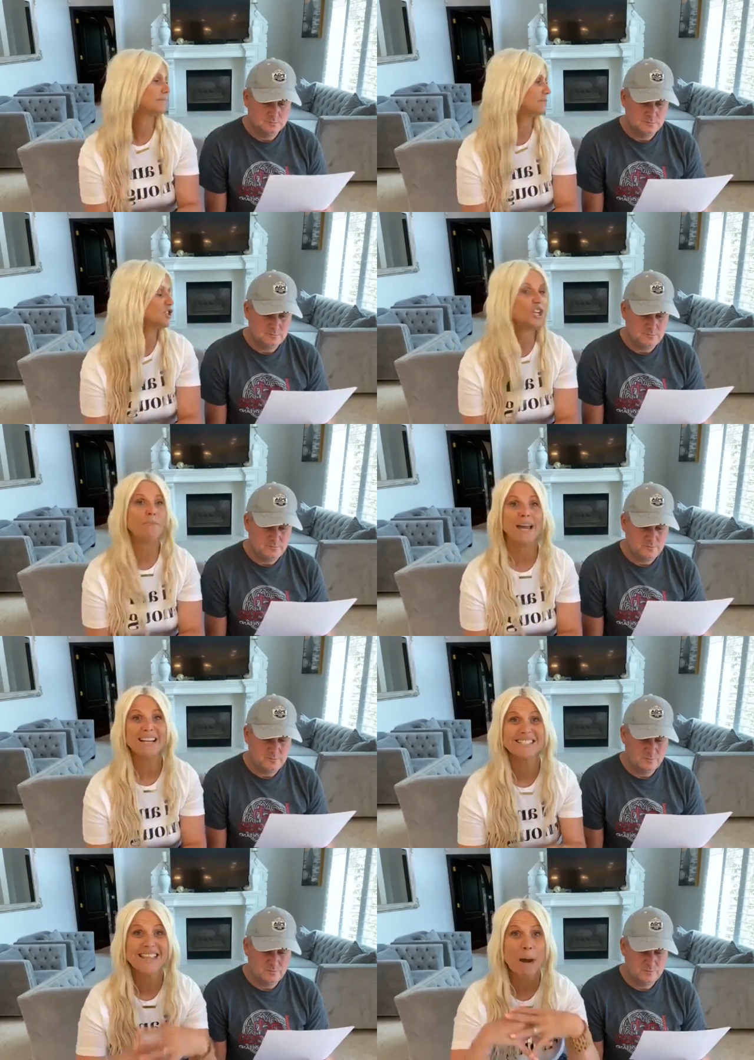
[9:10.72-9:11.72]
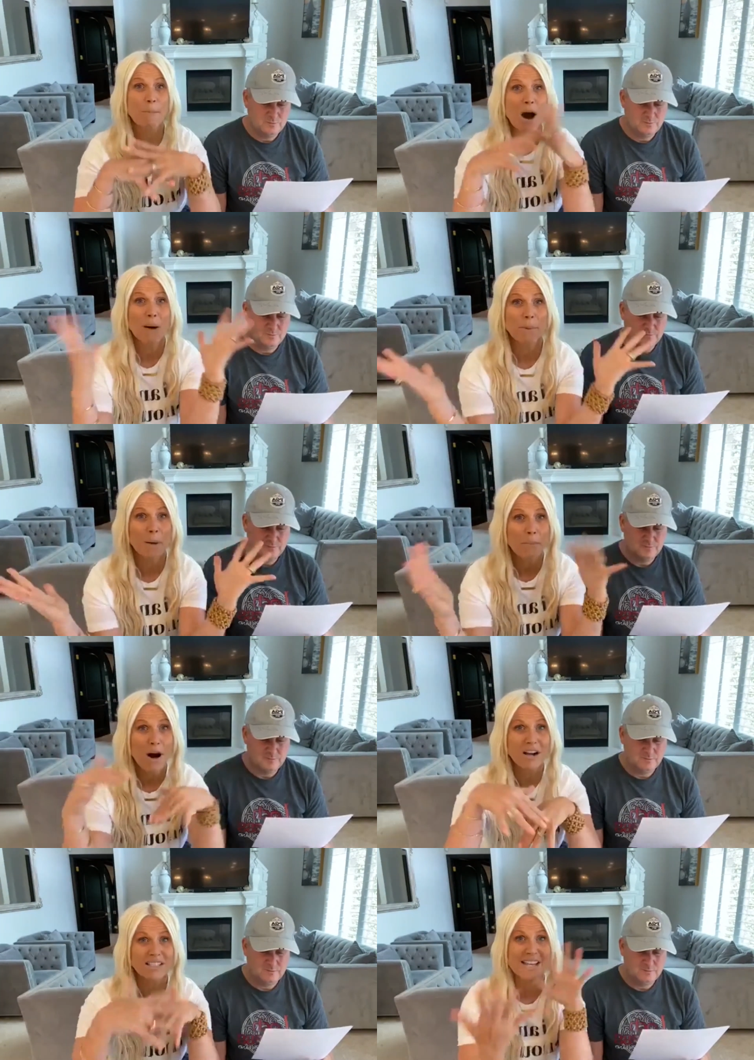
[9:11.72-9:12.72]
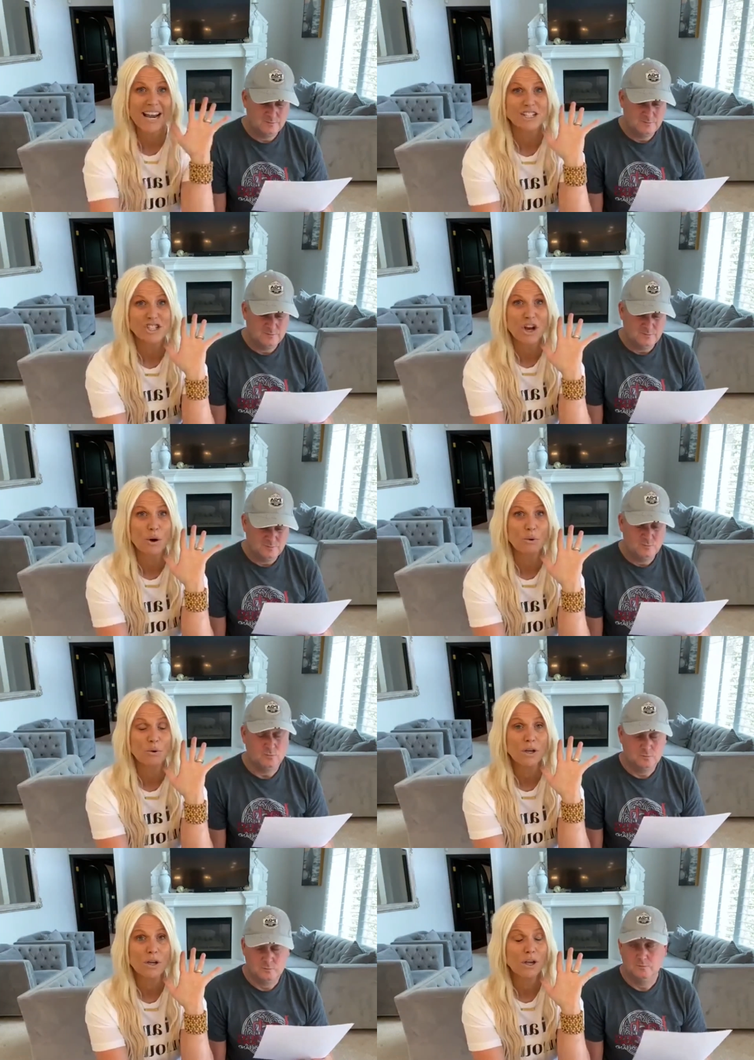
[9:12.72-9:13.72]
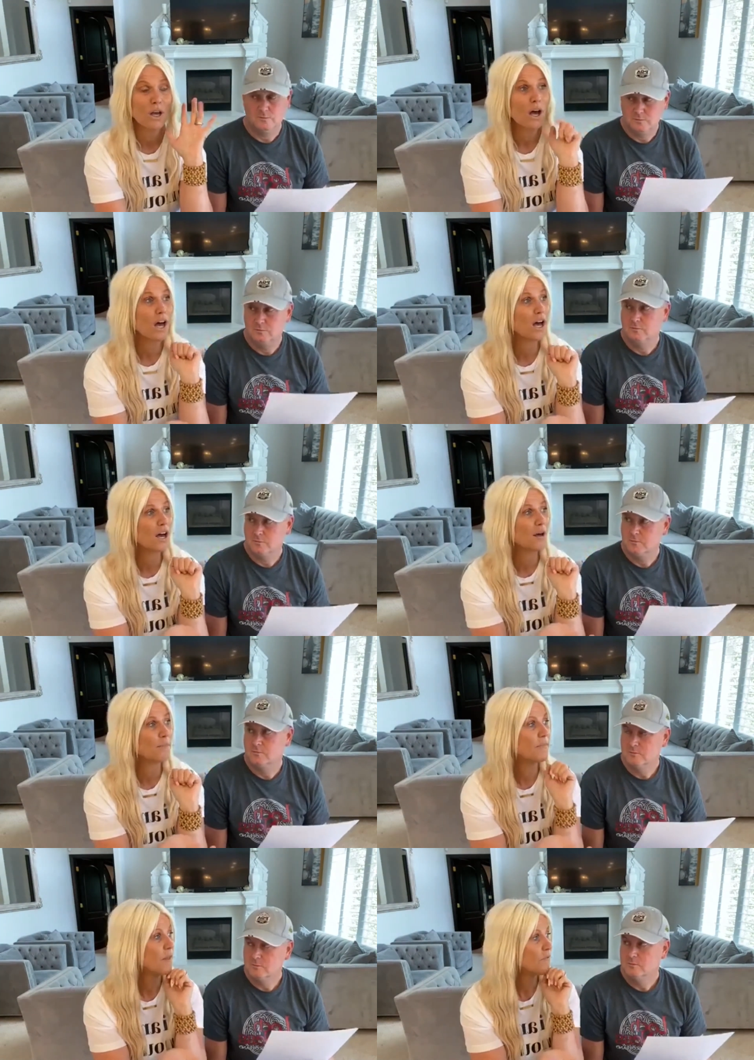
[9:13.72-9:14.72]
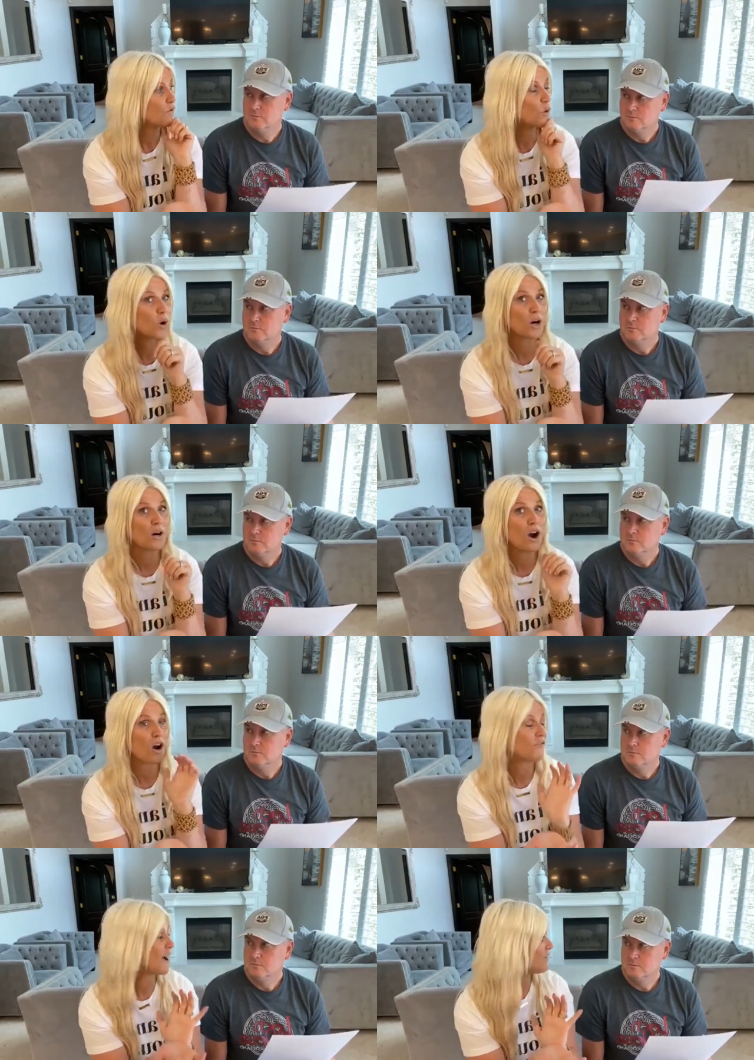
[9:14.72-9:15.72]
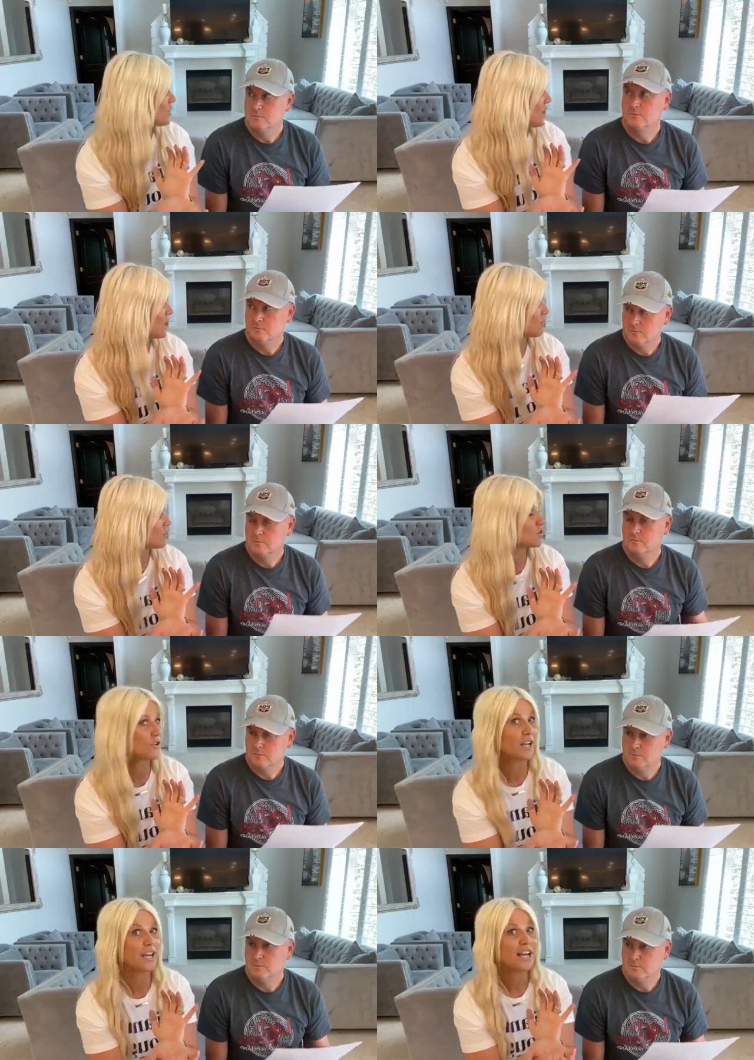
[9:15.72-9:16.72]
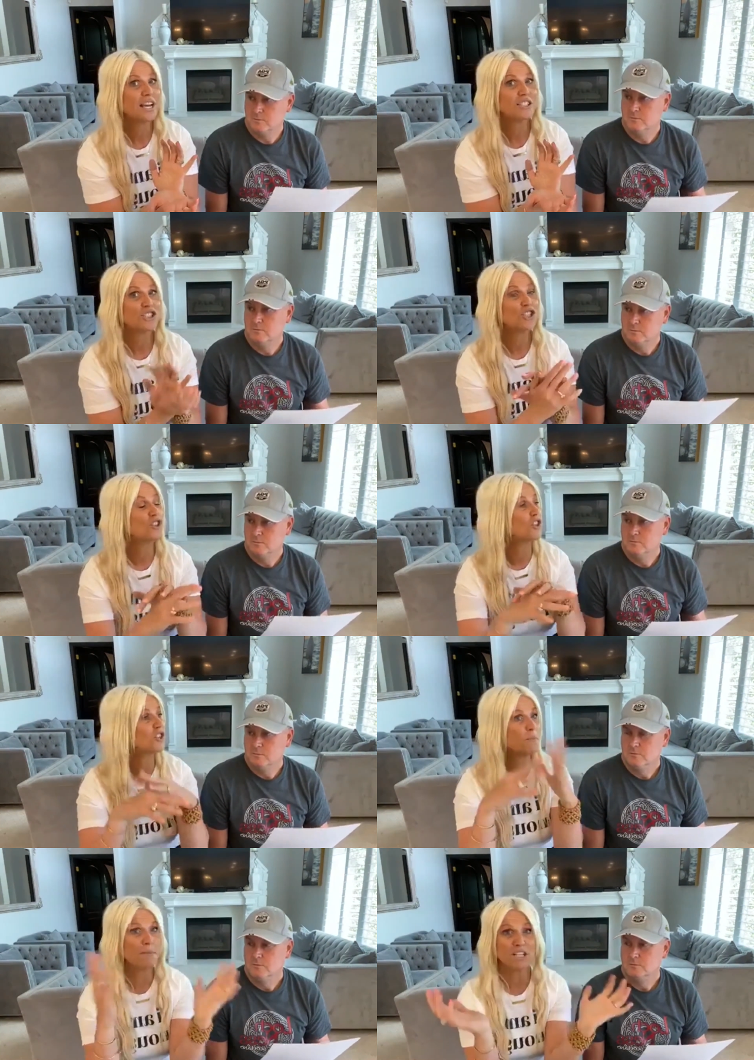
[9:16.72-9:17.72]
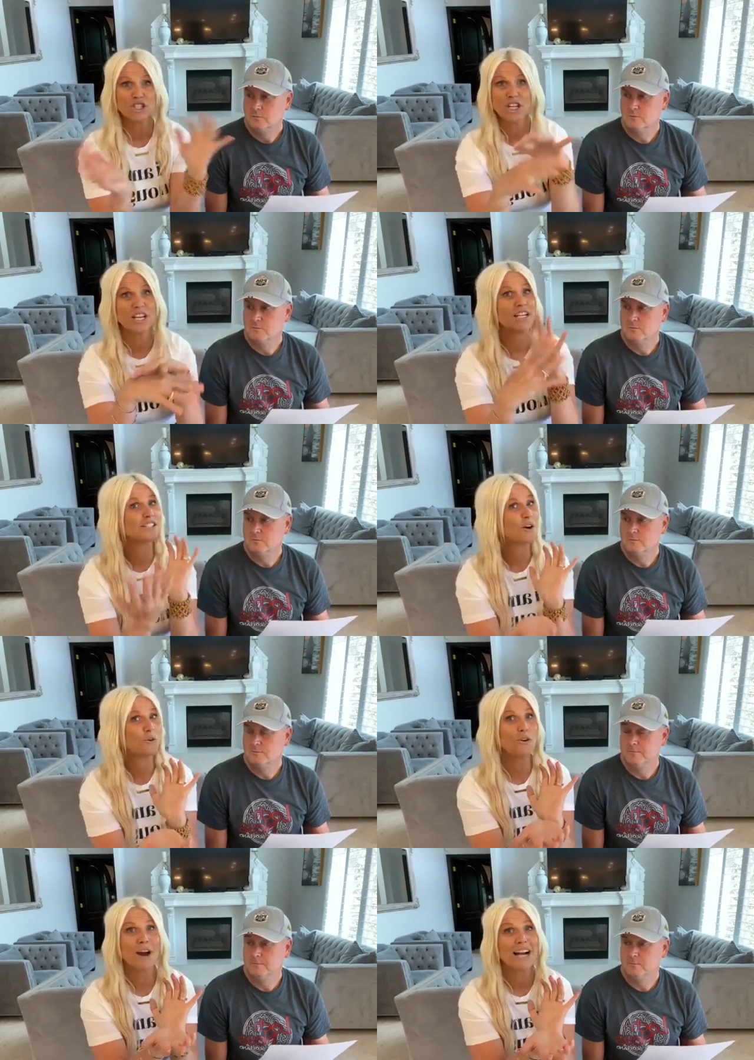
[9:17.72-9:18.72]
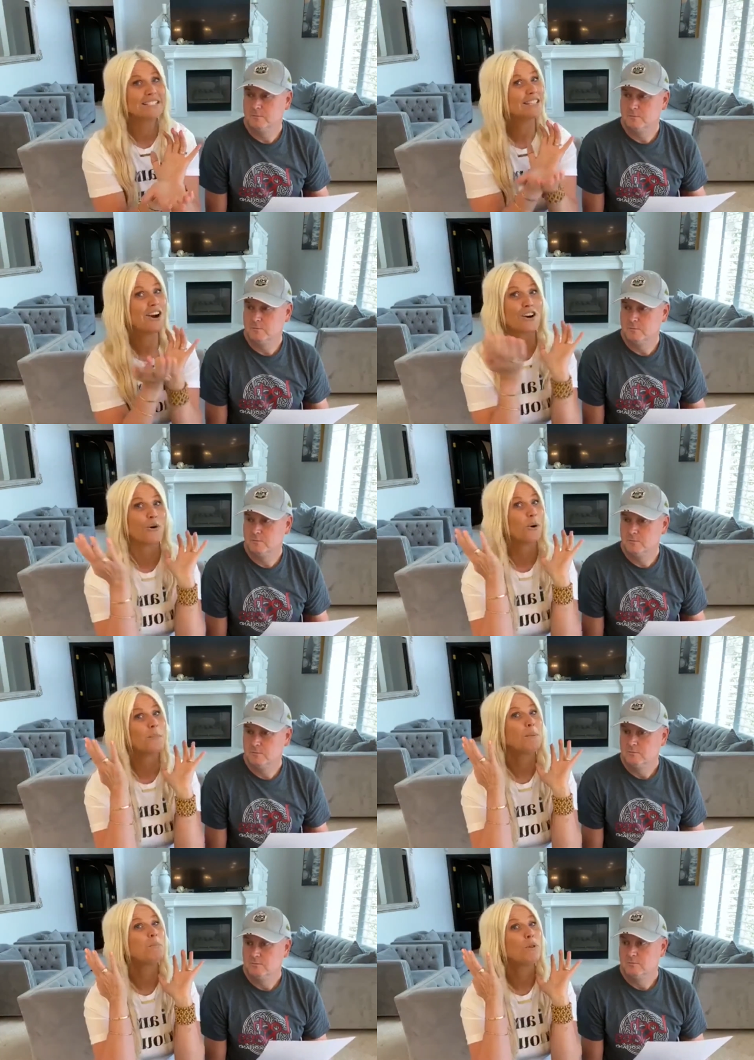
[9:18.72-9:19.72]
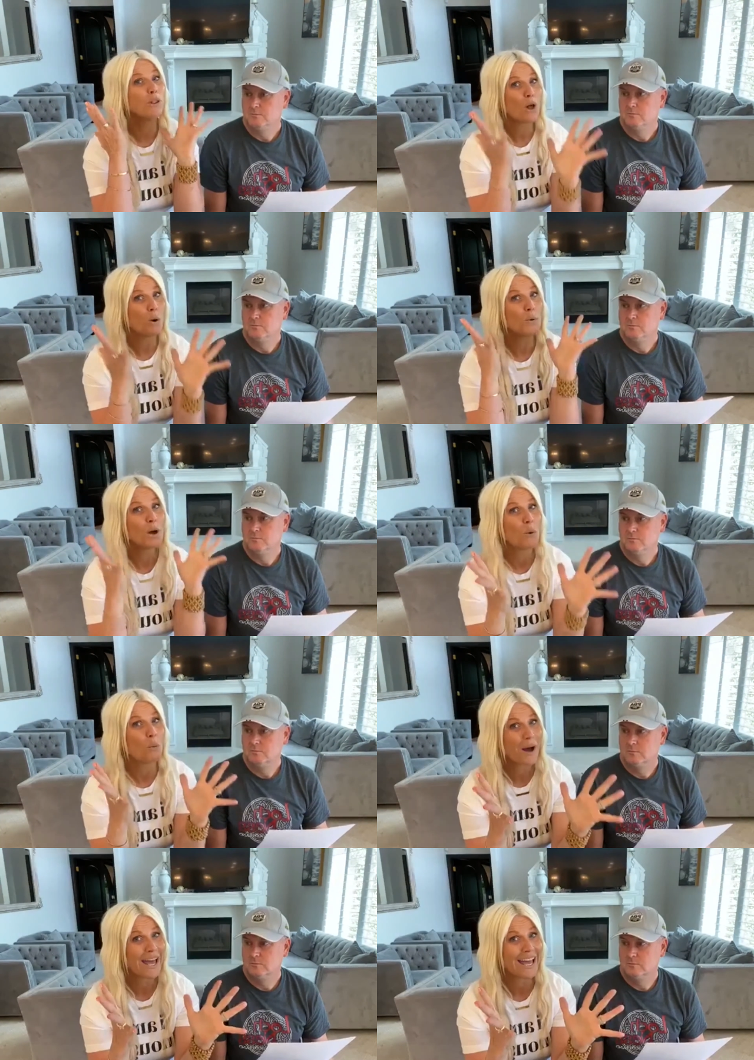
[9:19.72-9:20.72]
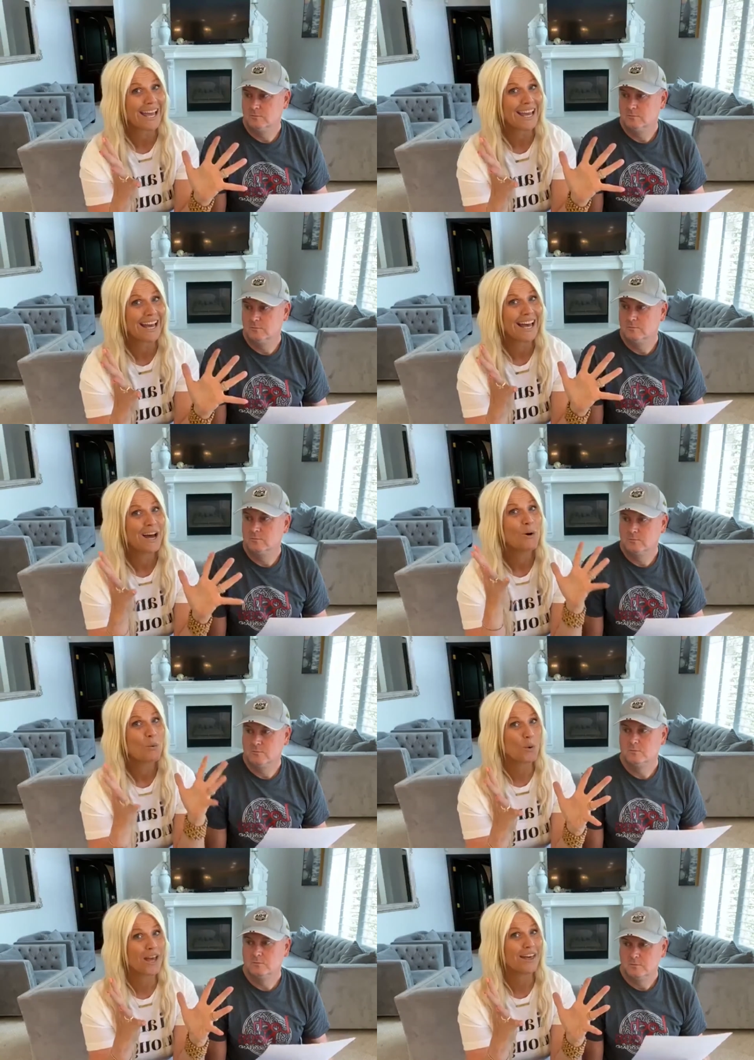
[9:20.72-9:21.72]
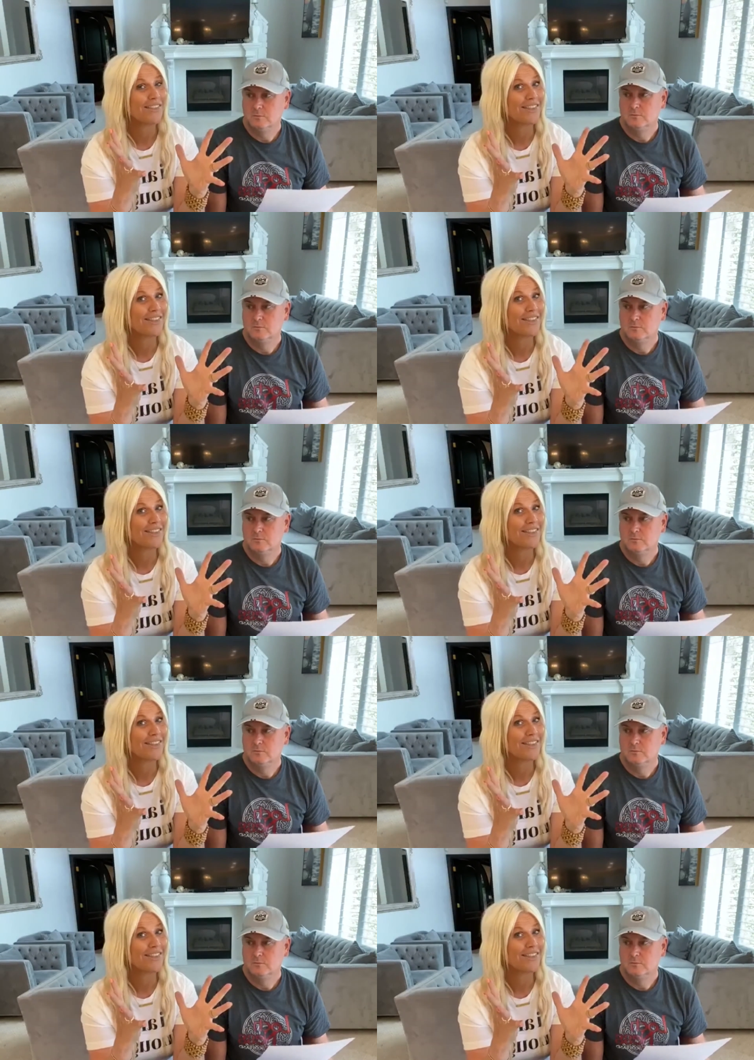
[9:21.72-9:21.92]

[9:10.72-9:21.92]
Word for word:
Speaker 1: She made us that pop-up box that I showed for our 5-year anniversary. The dimension. So you guys are going to be blown away with